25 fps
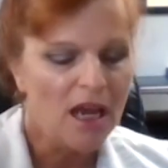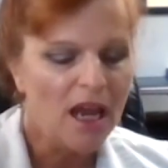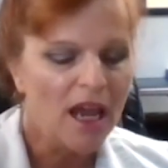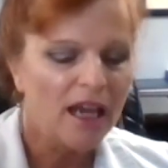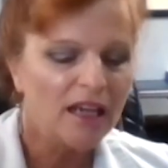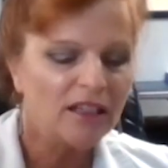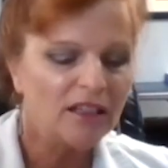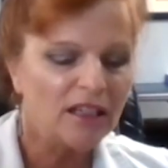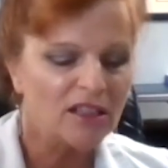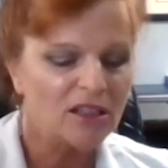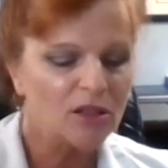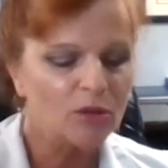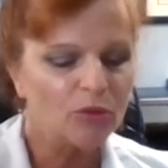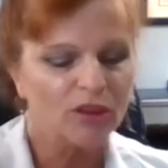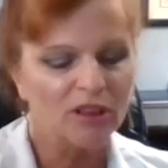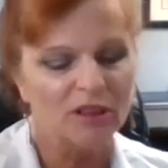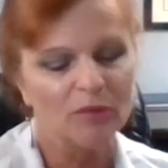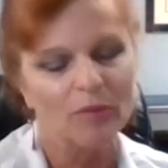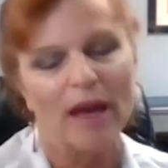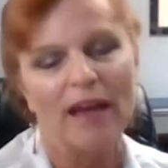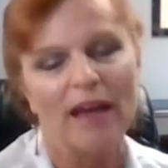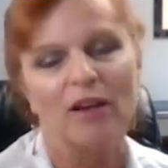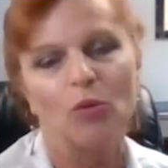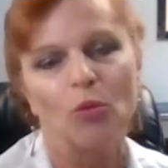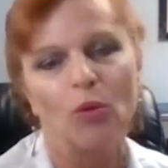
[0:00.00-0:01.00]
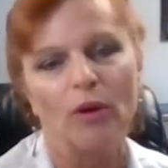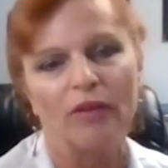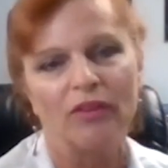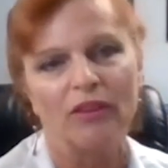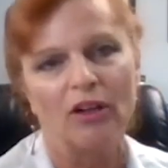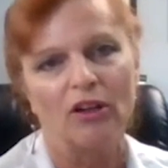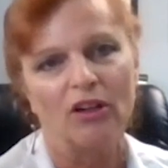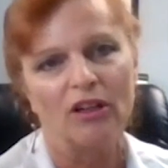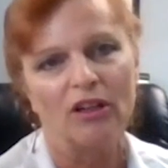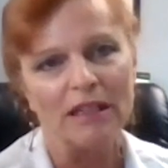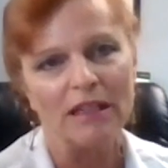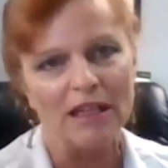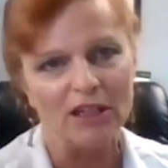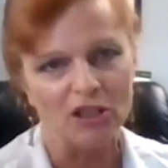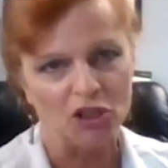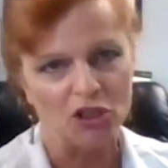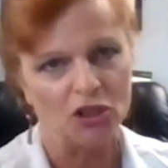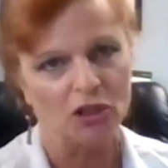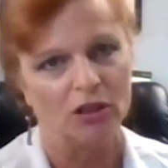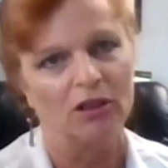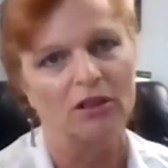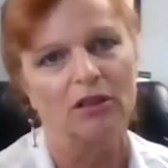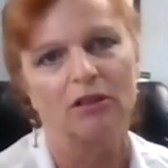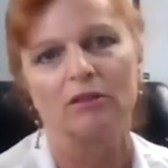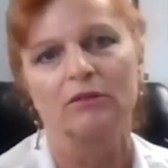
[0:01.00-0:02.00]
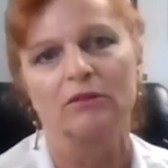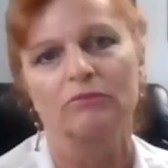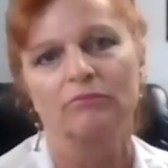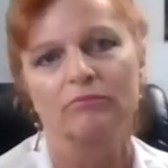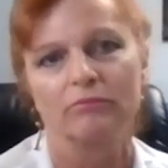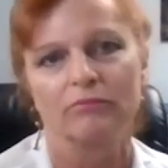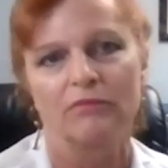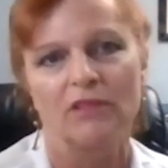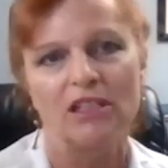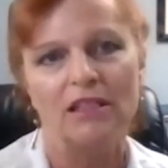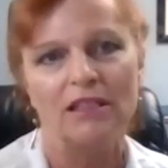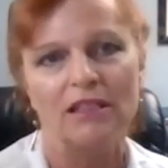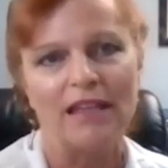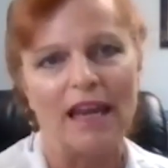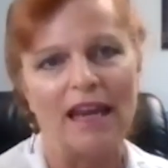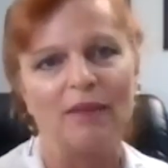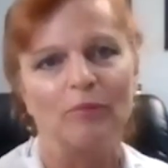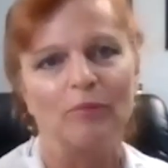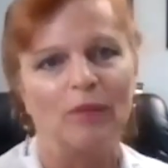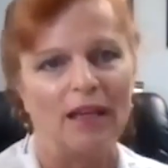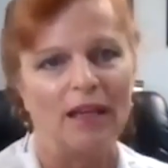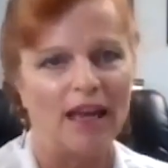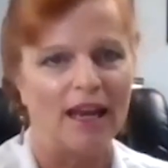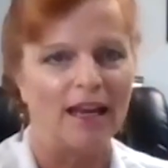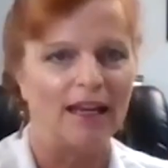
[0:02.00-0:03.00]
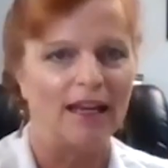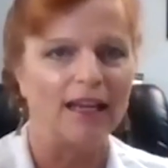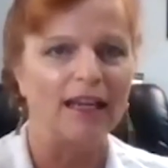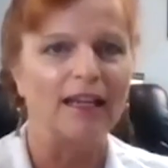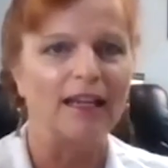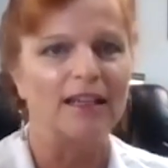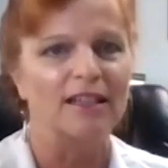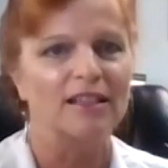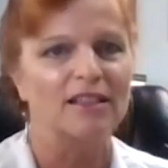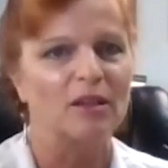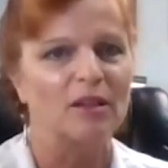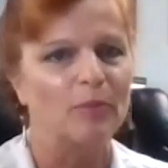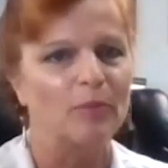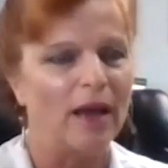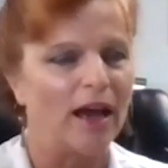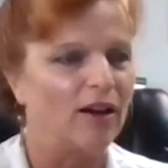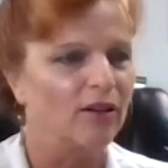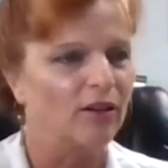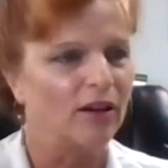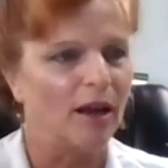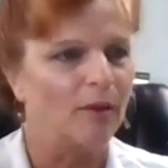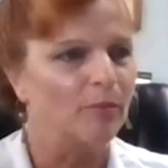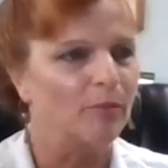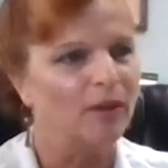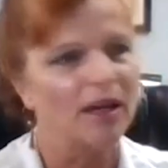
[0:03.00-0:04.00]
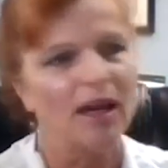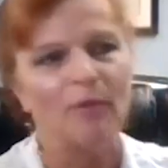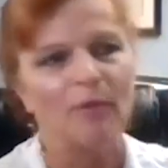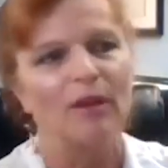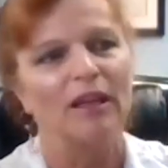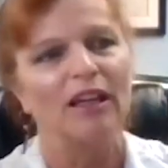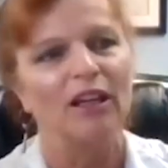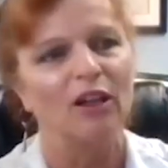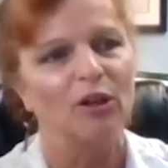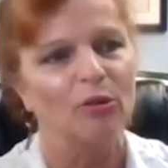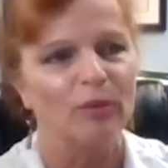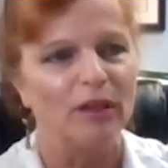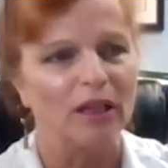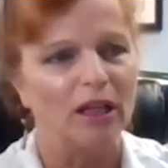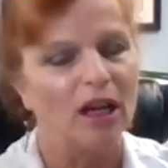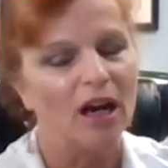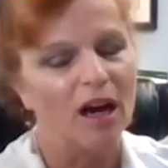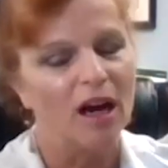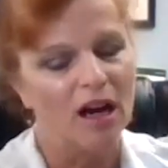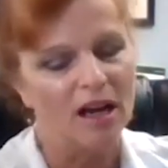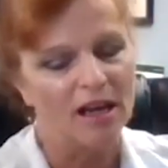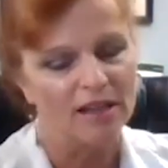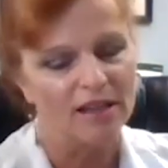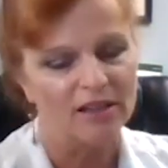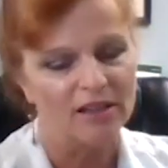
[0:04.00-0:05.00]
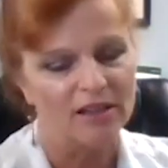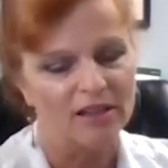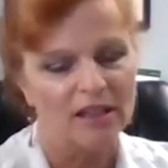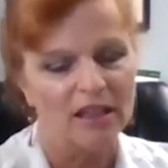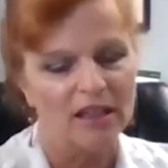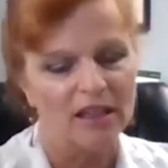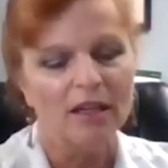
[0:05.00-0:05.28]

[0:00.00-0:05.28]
It doesn't really matter what their initial statement is about, I'm coming here because.